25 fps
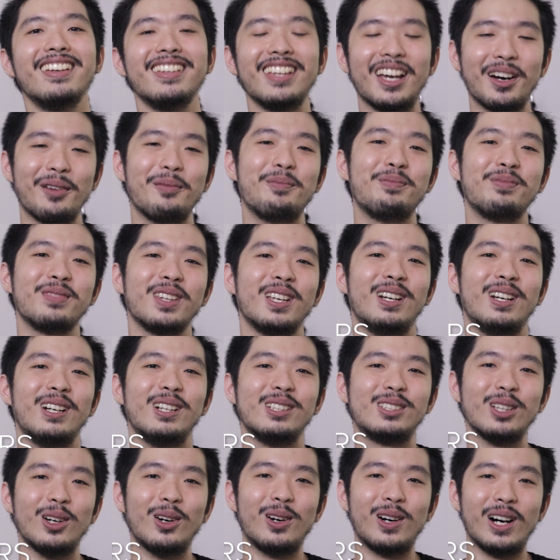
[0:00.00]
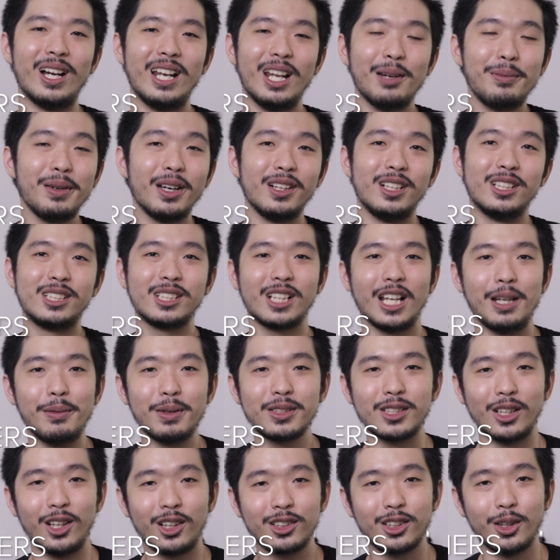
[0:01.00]
Yeah. So a little bit of
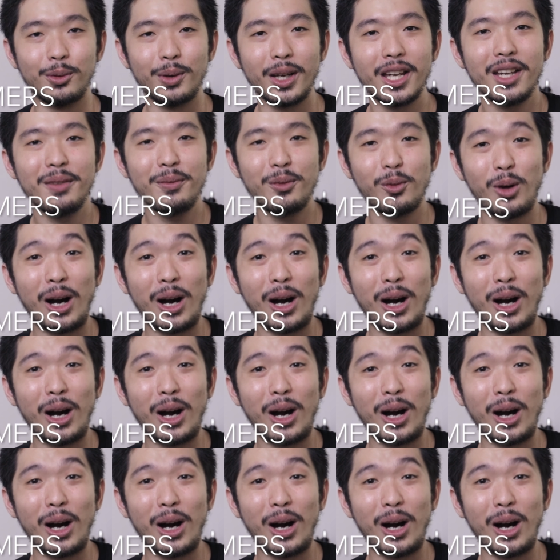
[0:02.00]
disclaimers along the way.